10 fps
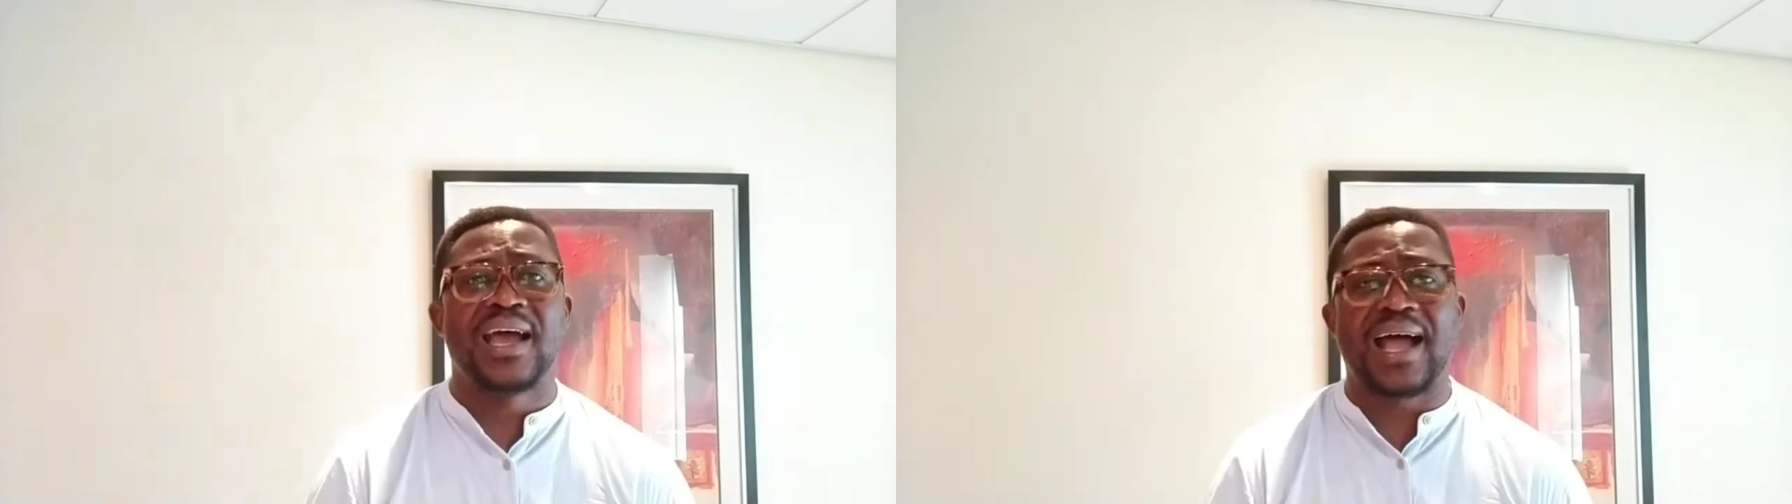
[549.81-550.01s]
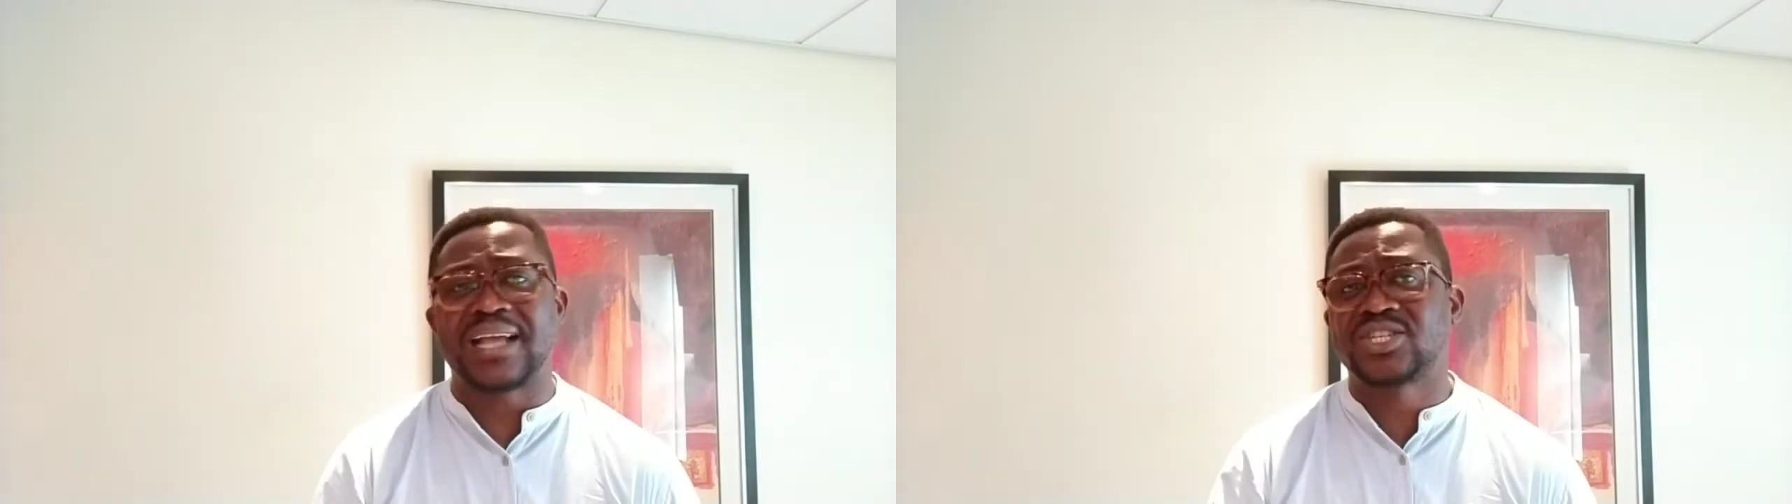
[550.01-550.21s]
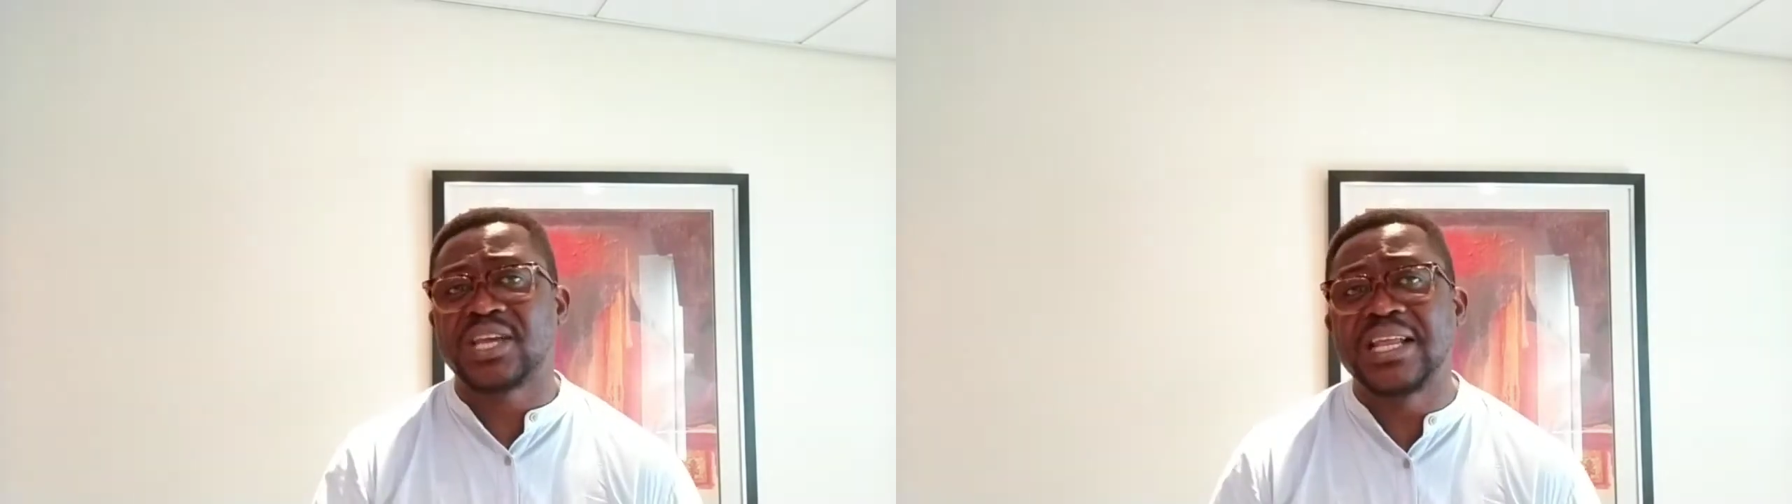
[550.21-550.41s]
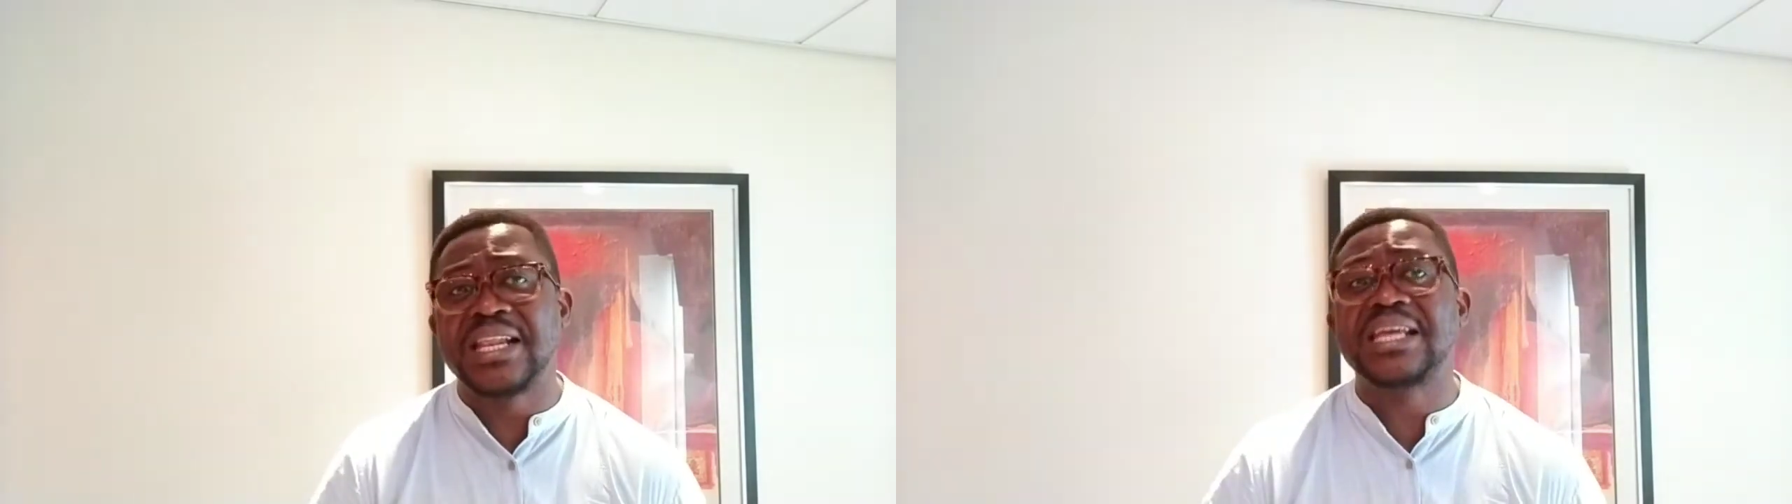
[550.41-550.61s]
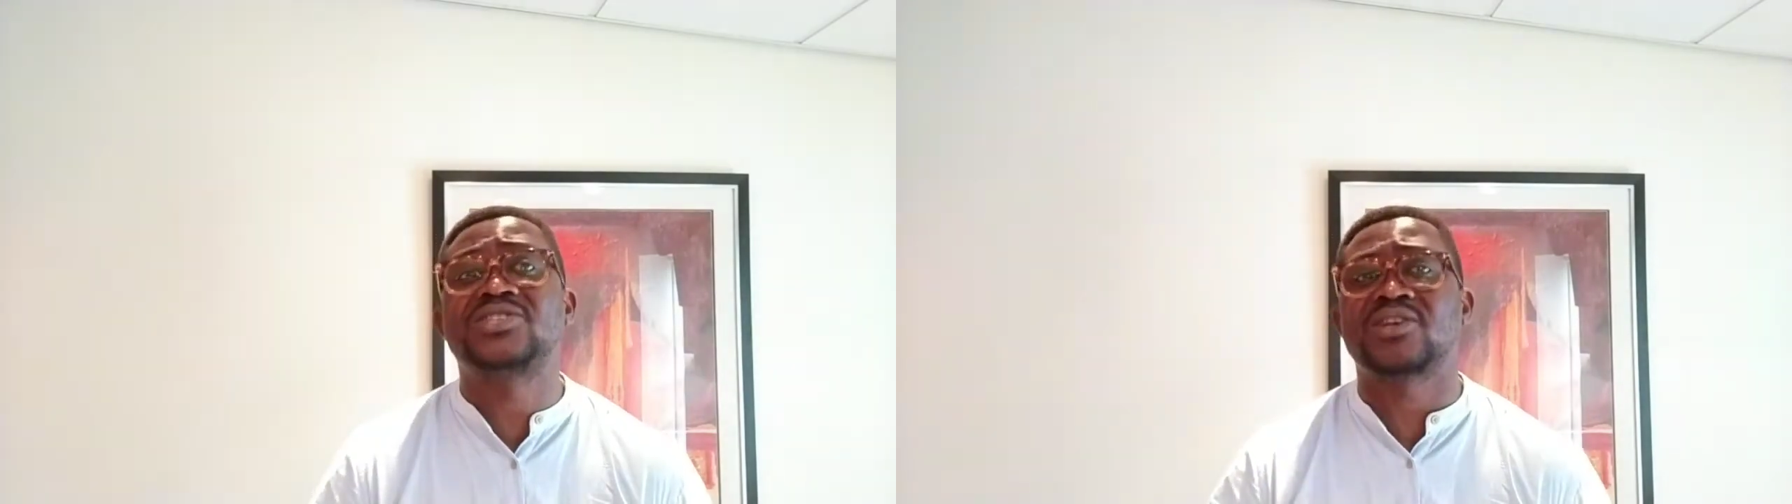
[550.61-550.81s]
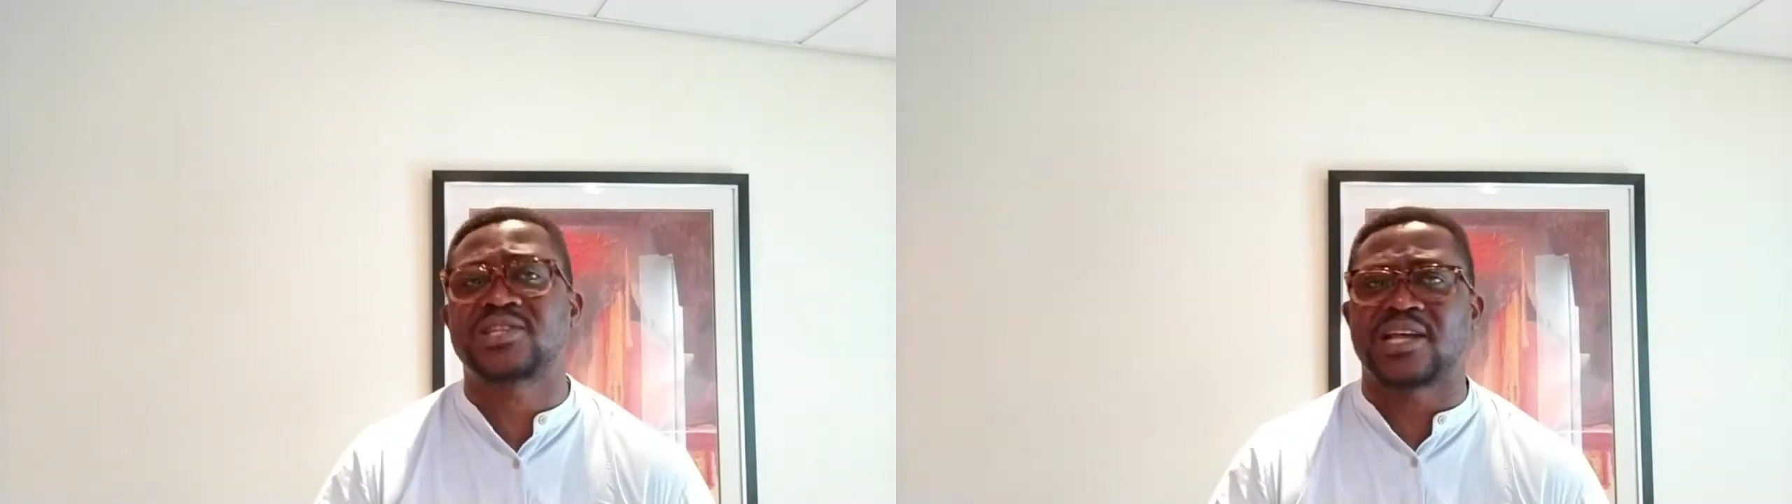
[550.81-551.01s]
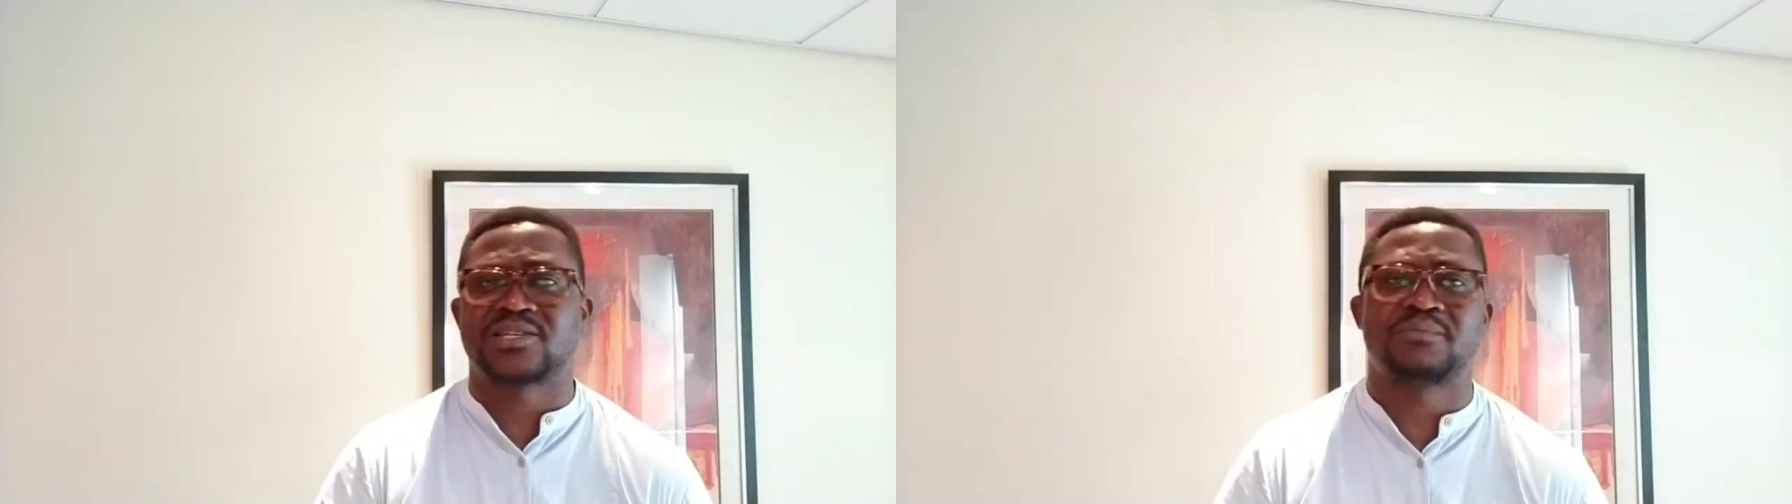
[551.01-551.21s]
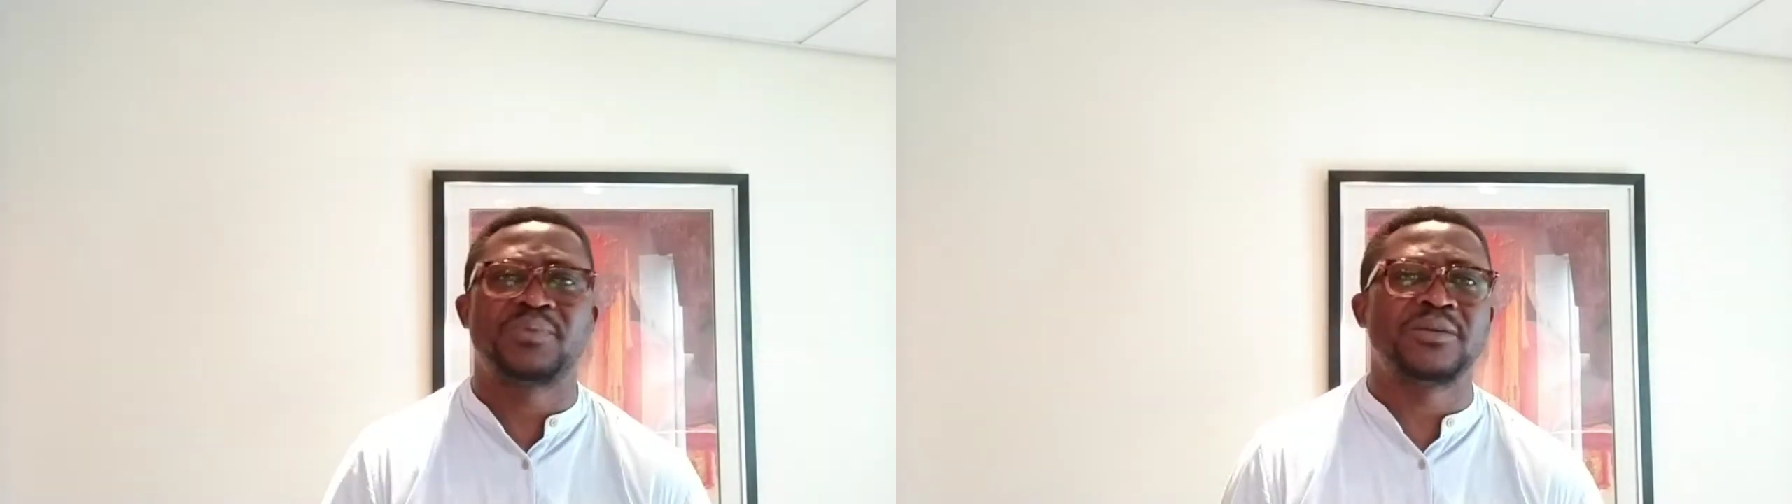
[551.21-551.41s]
as he leads us as
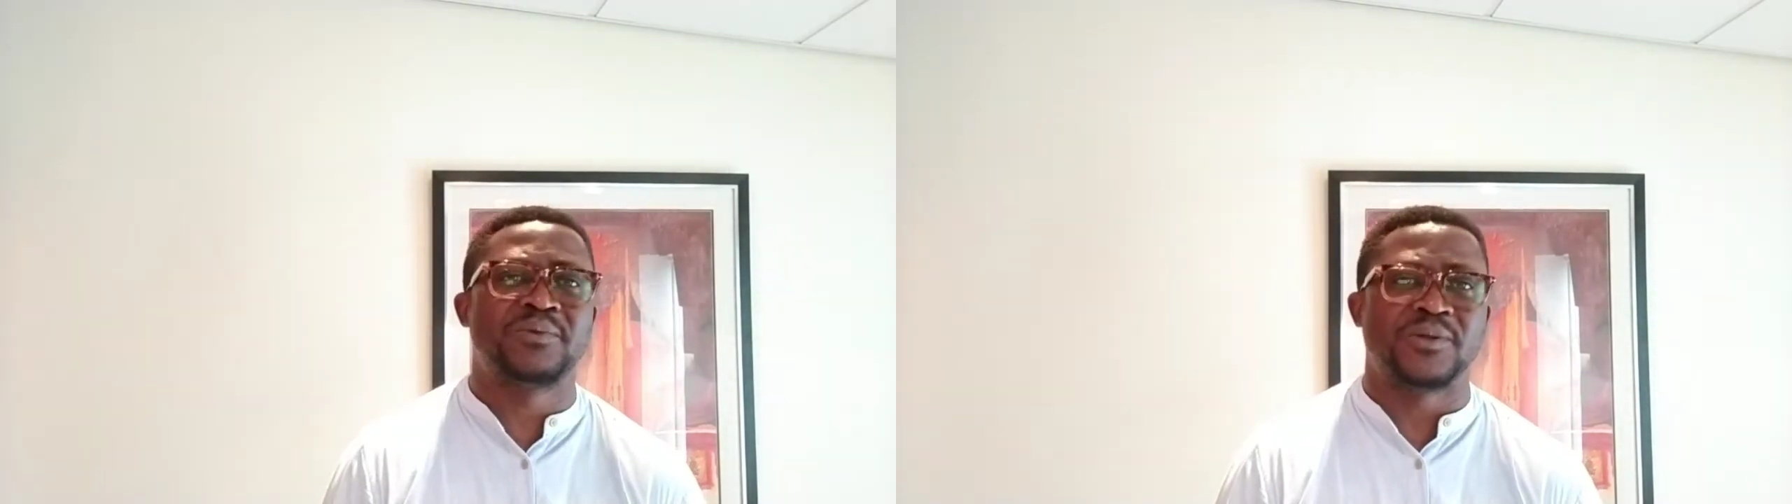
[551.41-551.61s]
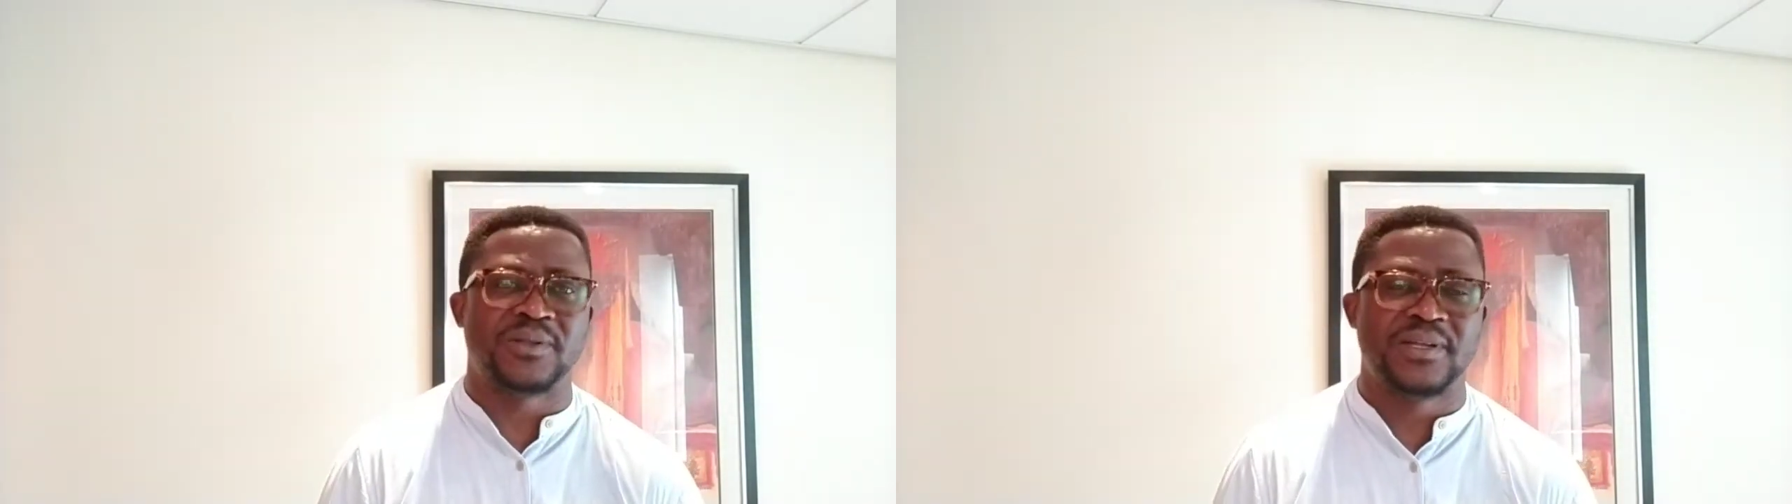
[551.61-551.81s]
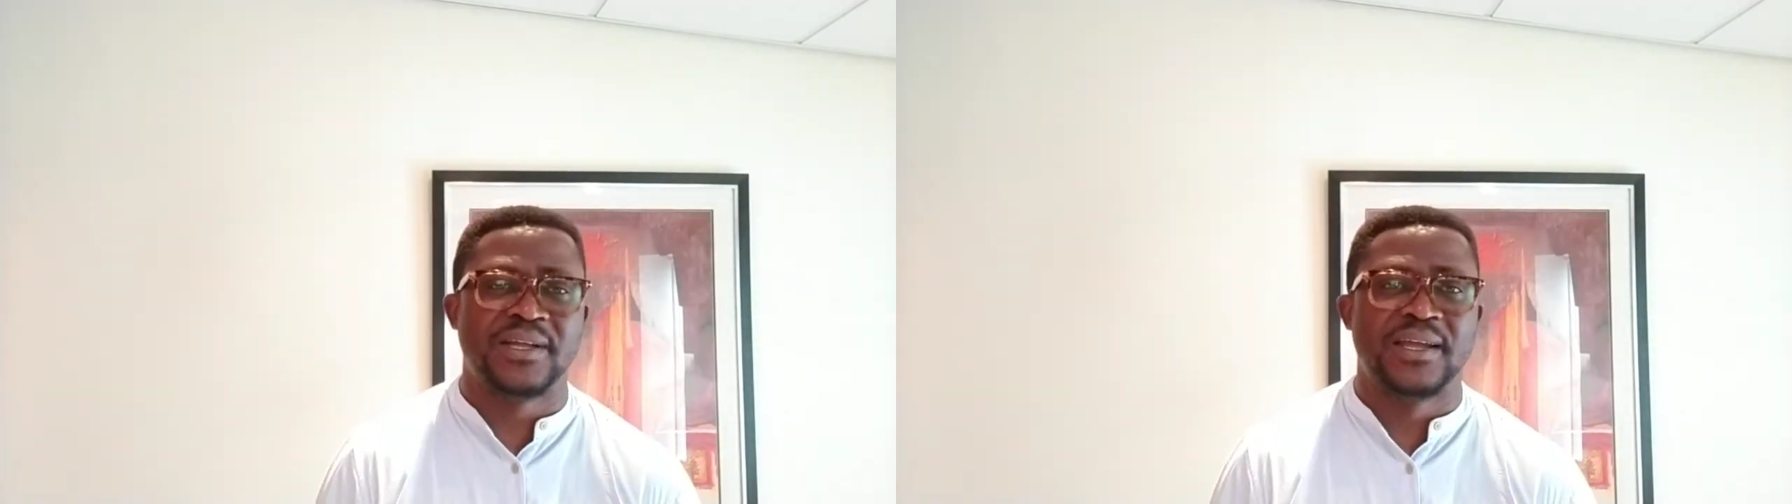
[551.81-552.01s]
a people.